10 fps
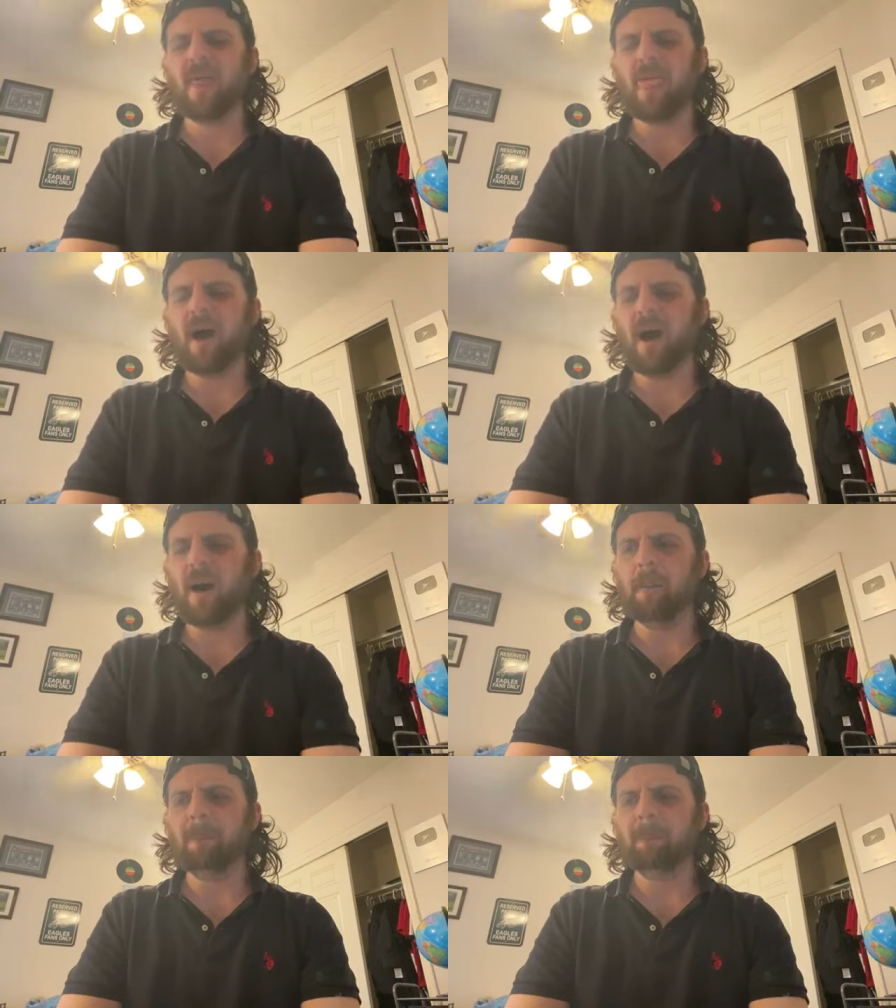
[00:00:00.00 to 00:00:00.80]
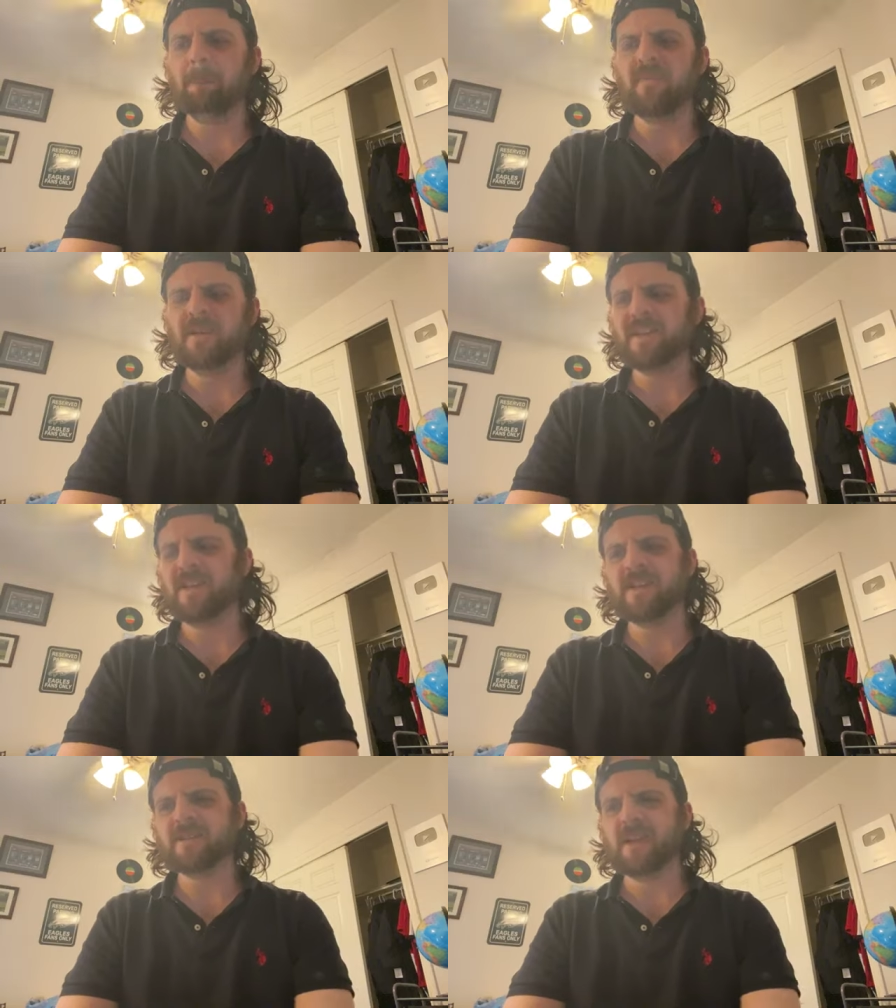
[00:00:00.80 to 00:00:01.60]
Um, these
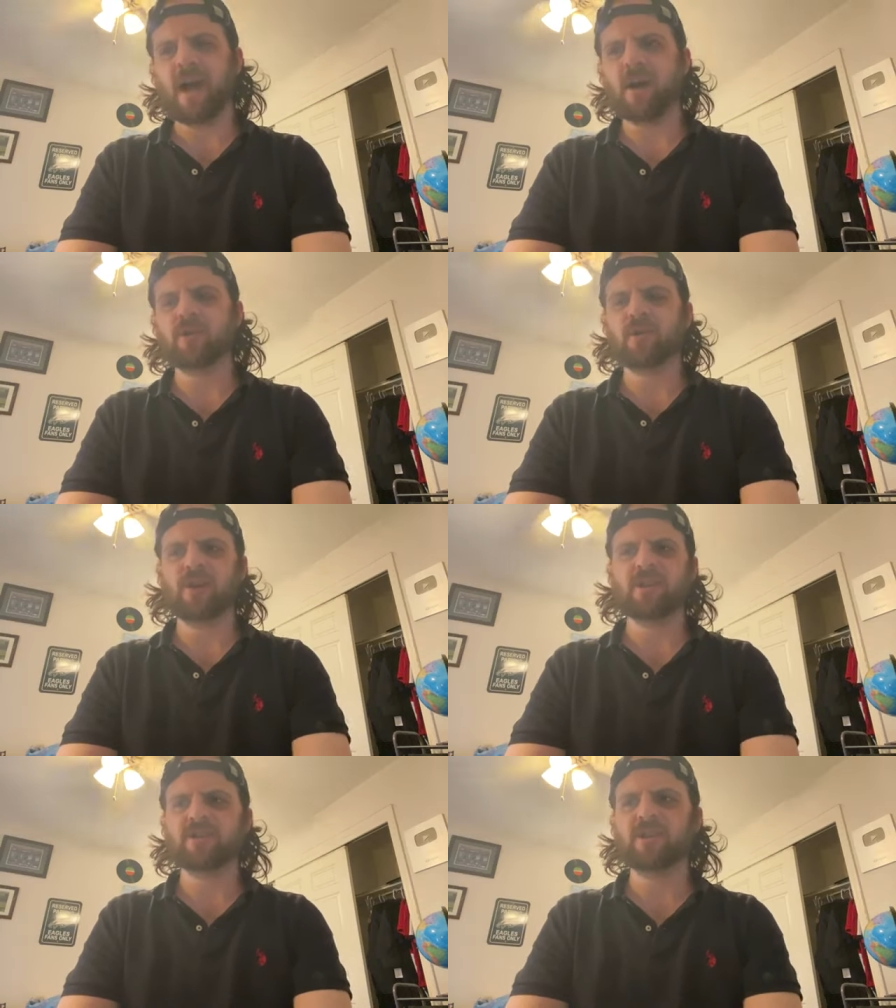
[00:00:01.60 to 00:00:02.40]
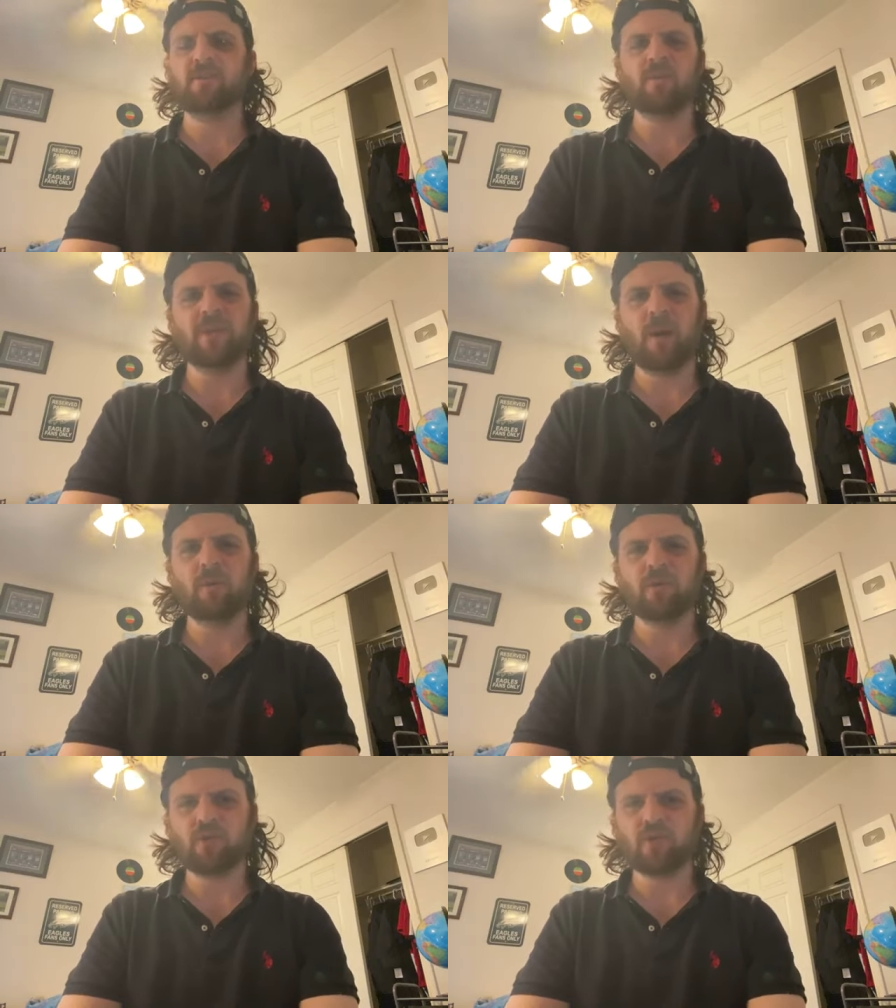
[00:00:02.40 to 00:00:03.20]
idiots, how are they going to sit with that
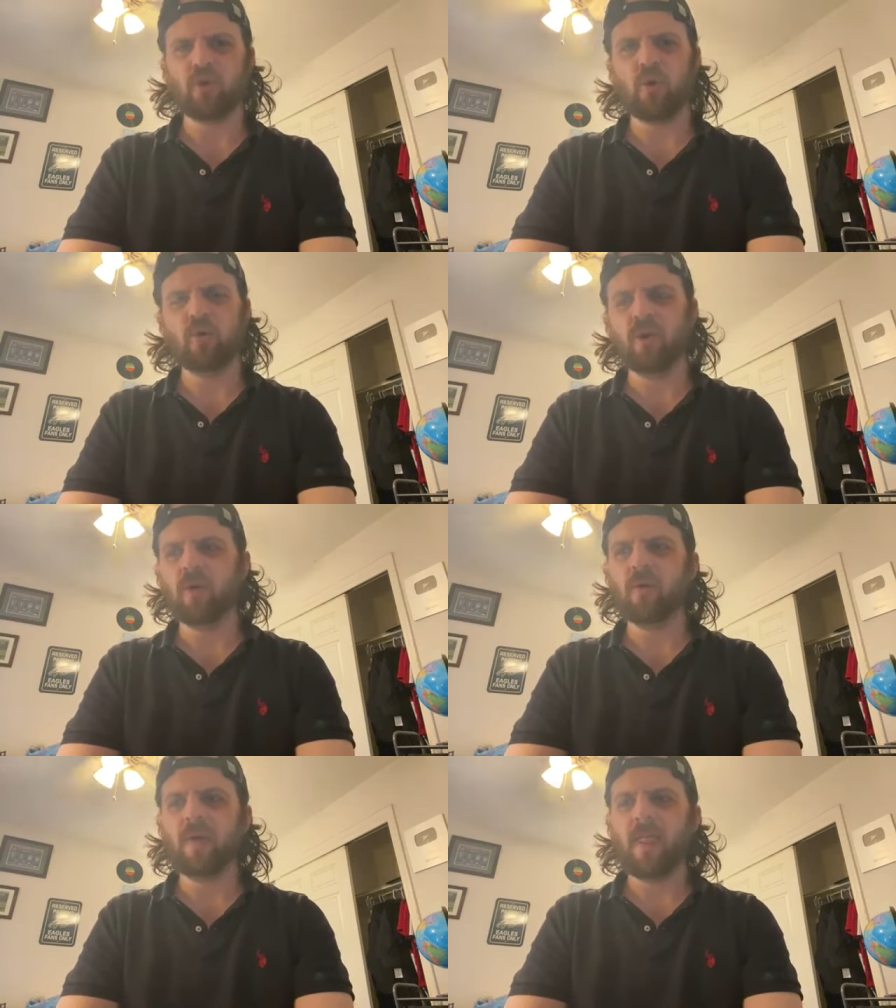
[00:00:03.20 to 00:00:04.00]
with their soul, though?